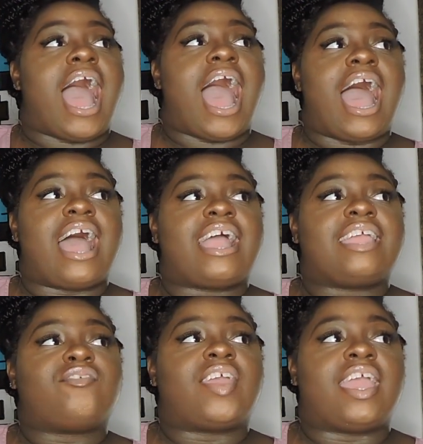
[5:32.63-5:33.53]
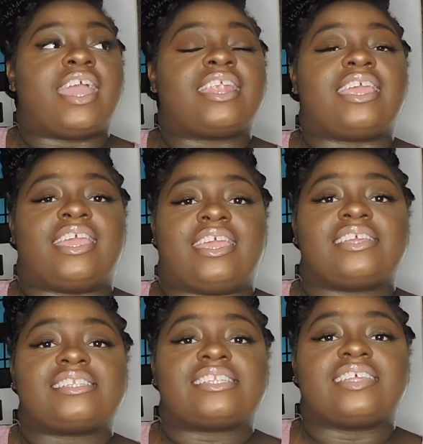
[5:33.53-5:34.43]
I've had an
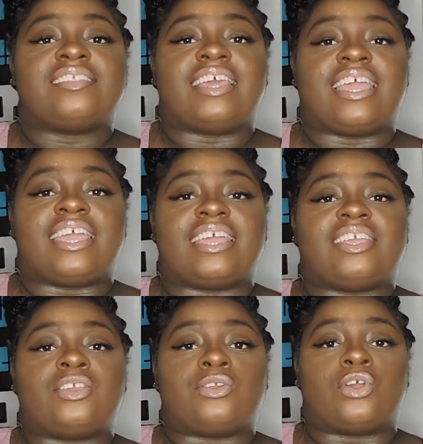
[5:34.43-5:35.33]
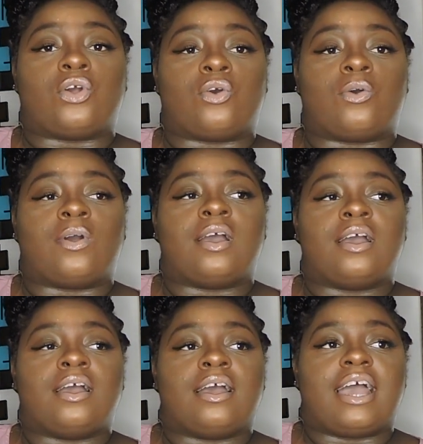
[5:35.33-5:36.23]
ex that, you know,
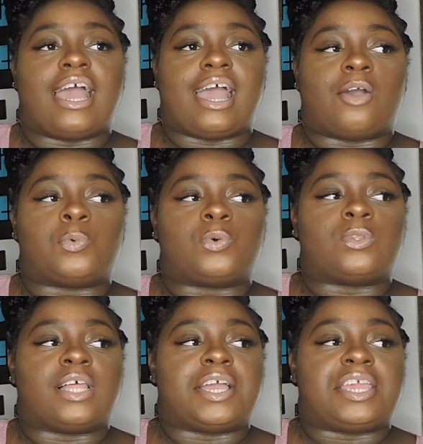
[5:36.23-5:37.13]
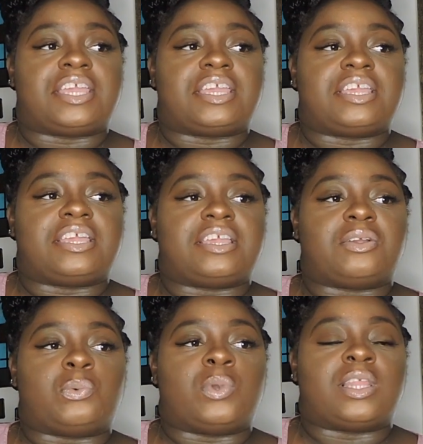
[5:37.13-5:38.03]
I will like,
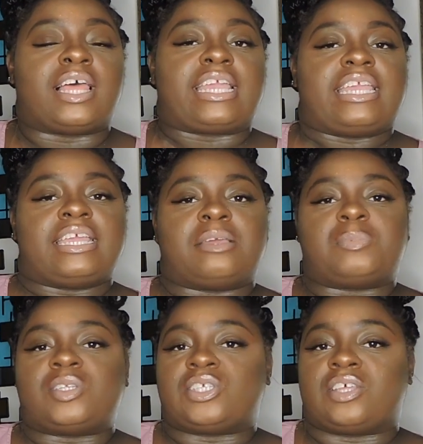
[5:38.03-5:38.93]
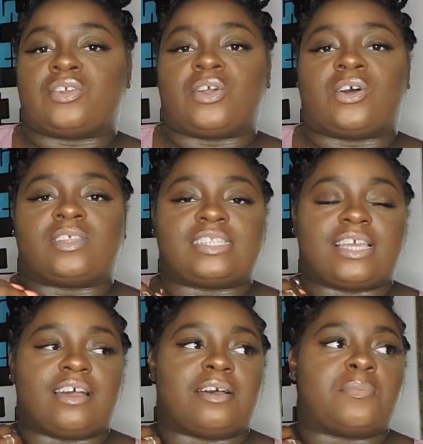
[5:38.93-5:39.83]
we'll like hit up each other all the
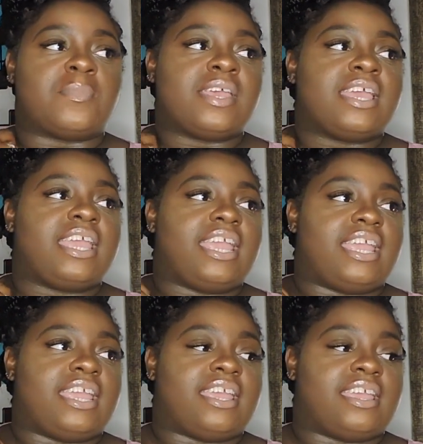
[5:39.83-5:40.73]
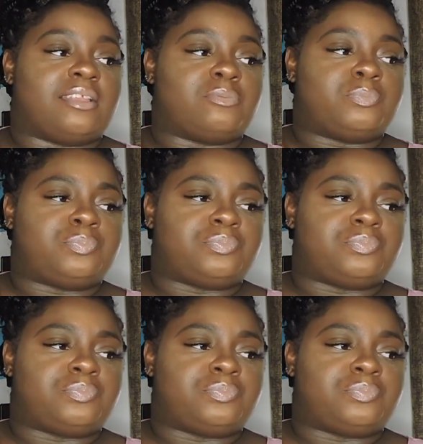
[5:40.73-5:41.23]
time, and